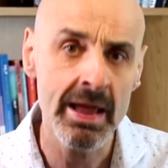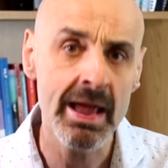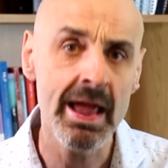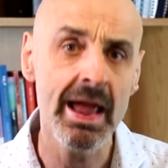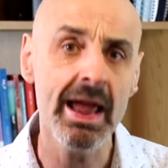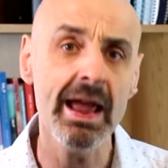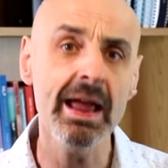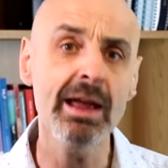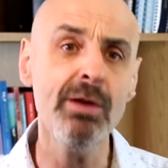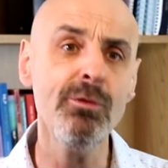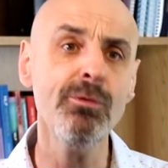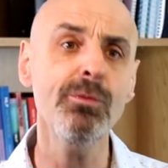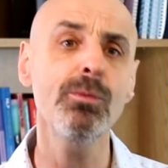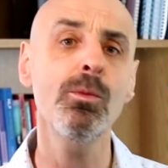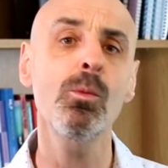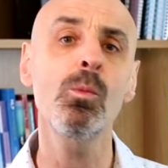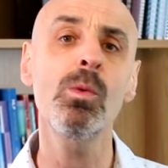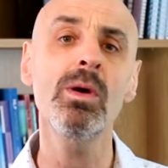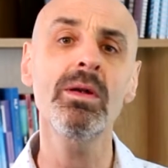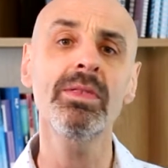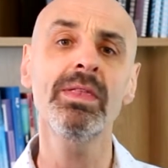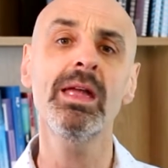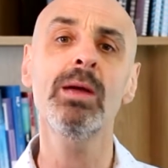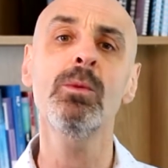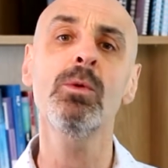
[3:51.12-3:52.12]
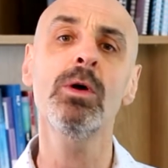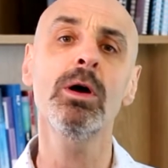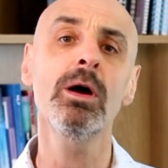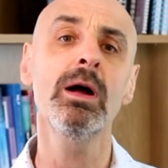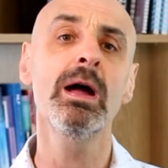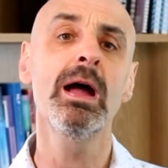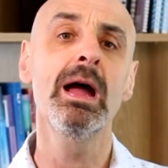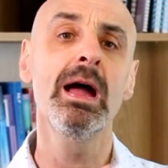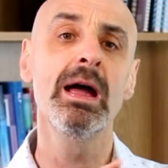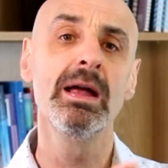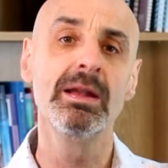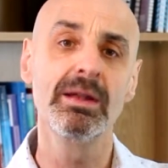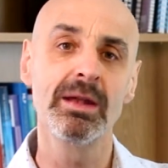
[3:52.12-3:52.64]
If when they were
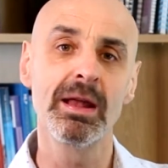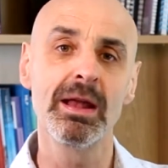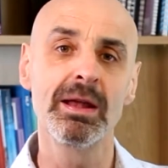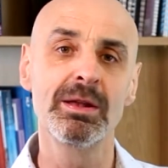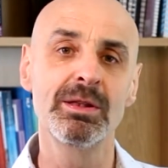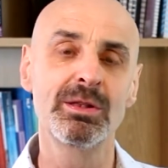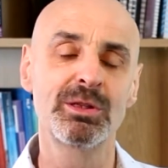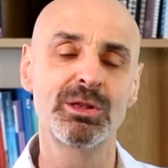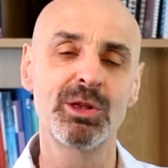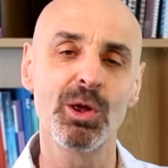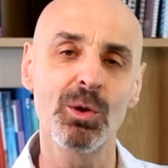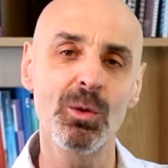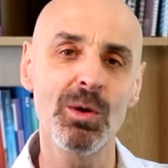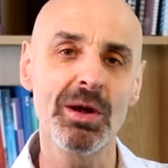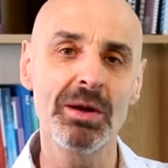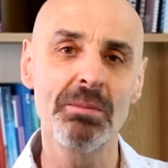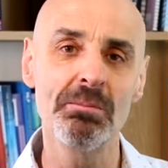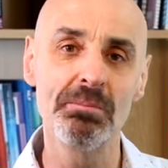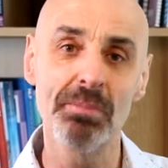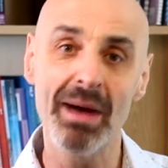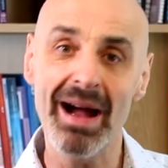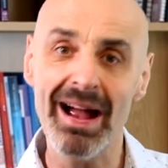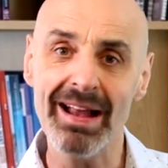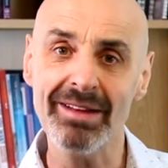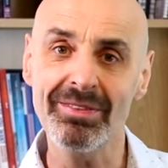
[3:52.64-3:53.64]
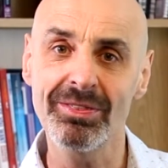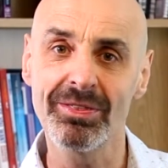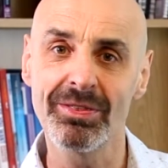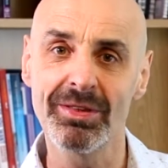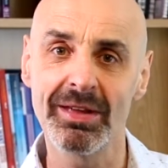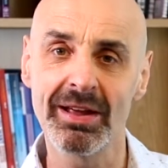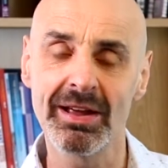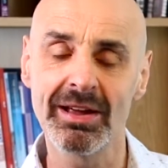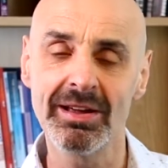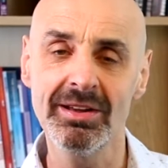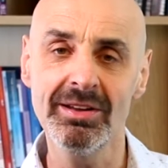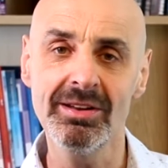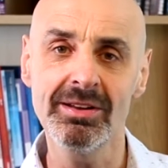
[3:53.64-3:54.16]
doing bad
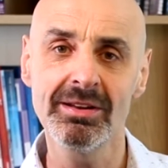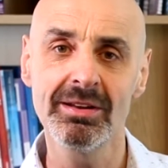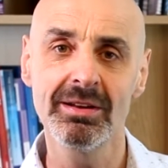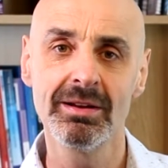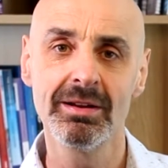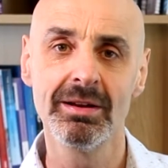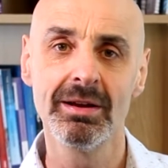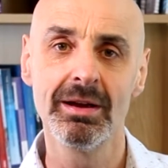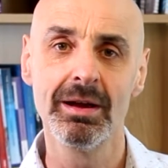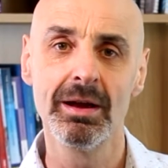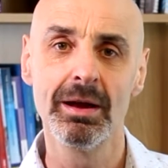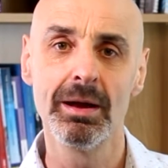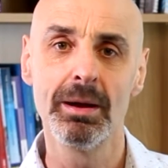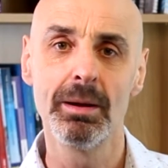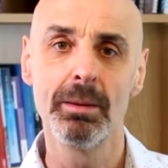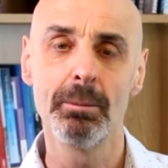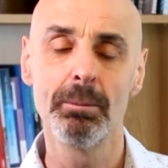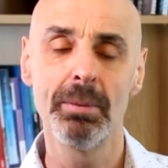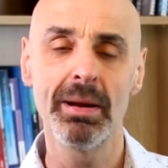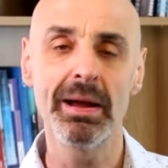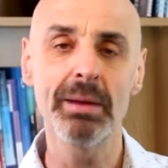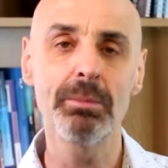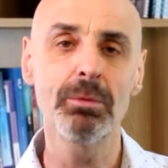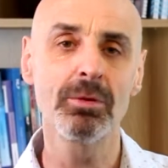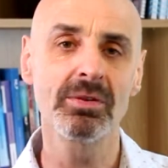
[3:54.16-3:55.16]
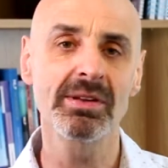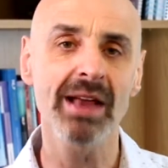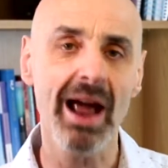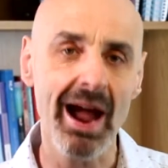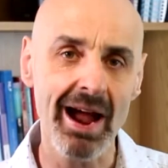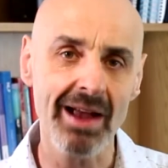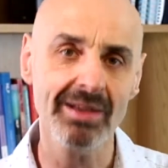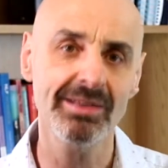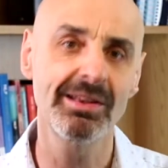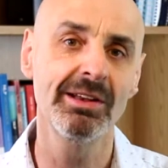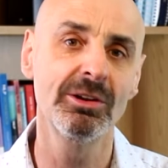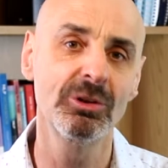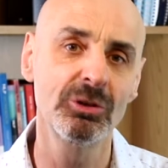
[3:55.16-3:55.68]
things, people's
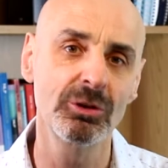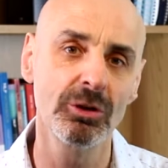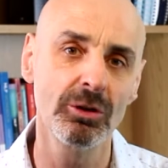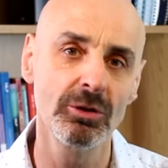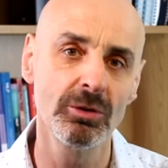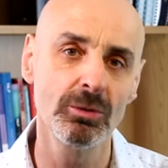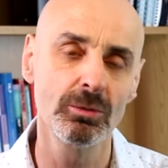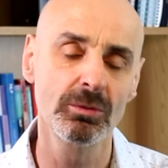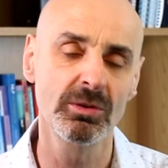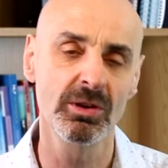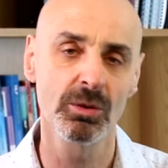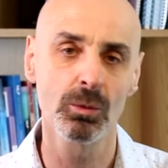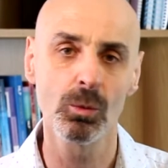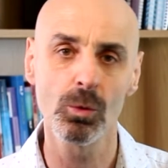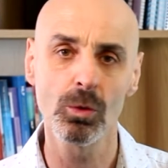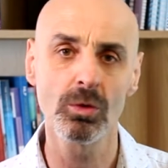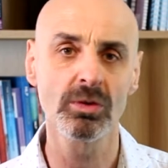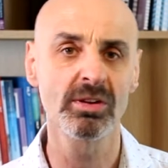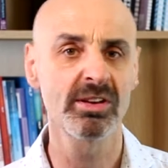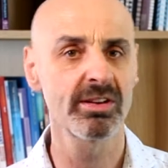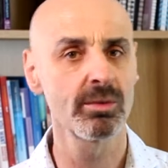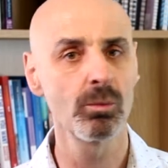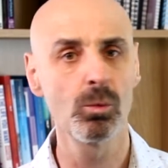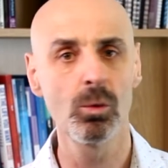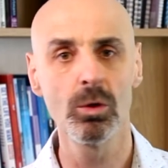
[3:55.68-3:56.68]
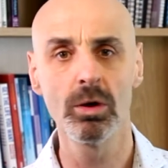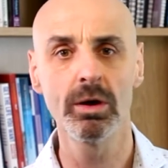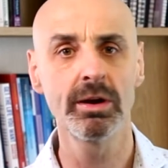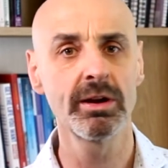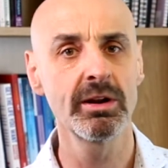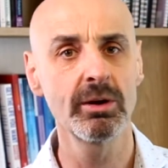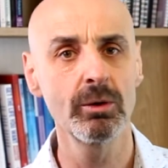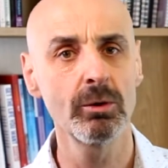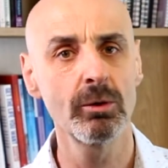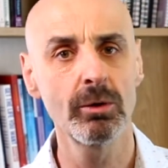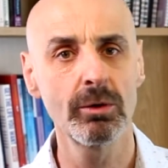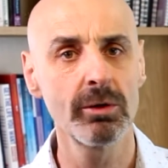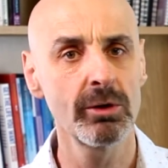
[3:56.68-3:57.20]
attitude towards them were
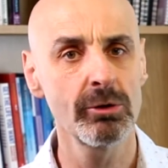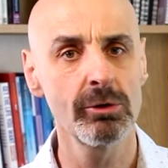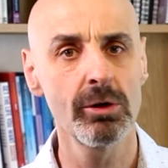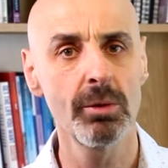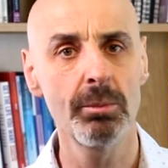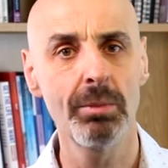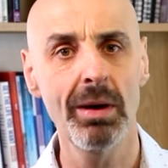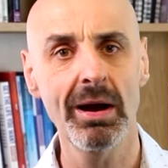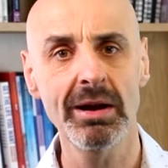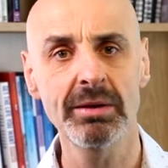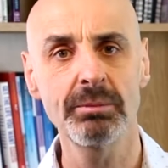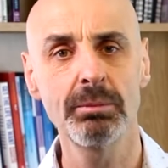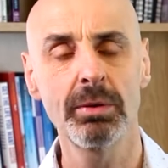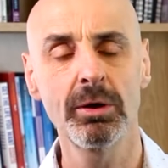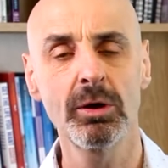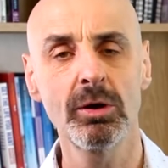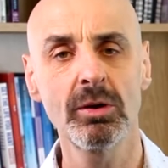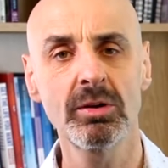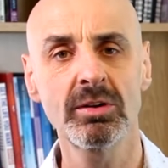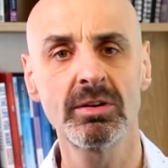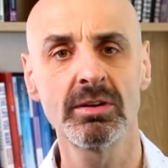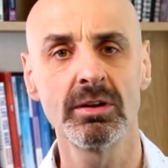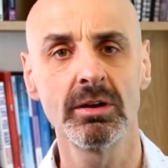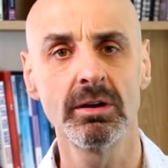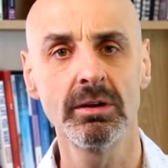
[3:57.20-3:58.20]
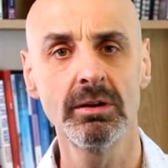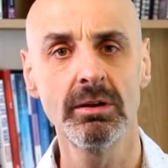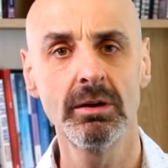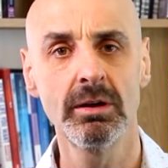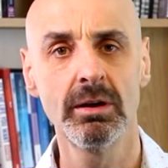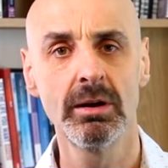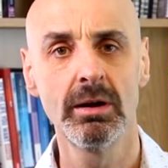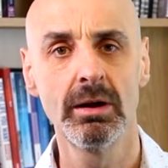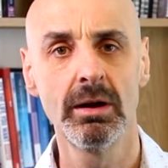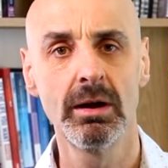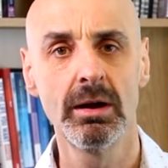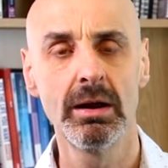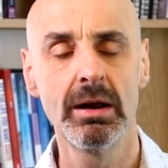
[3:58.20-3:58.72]
you're a bad person,
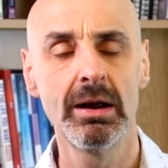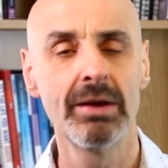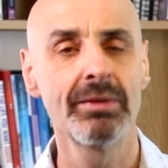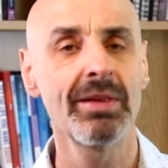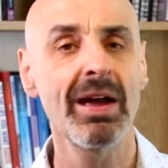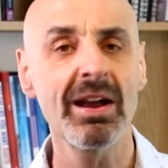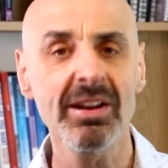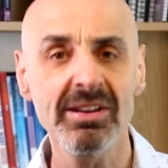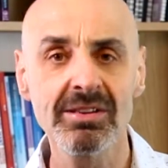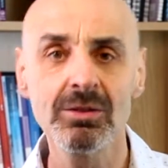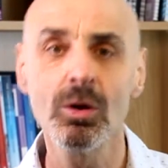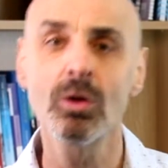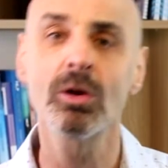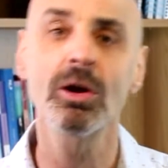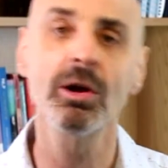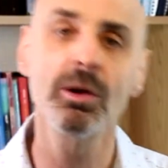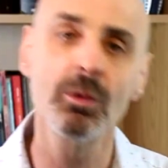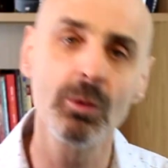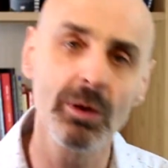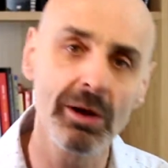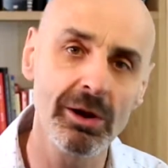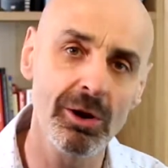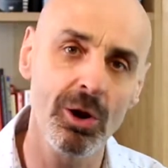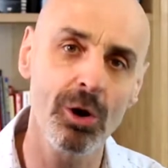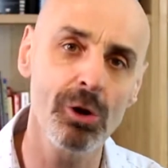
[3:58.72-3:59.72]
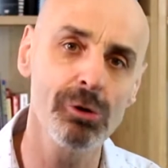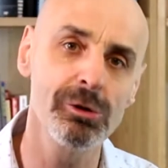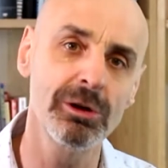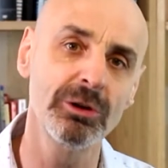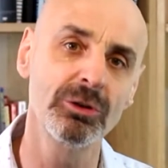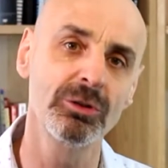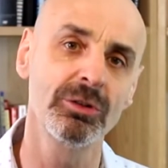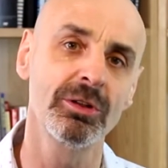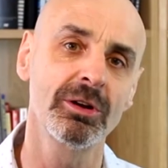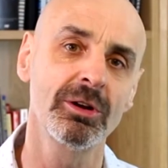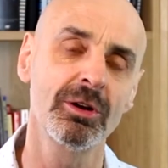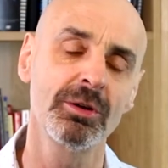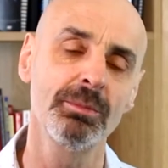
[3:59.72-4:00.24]
that's not going to encourage
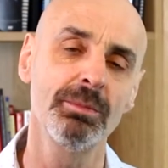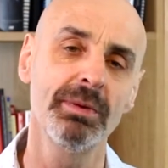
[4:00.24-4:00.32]
the good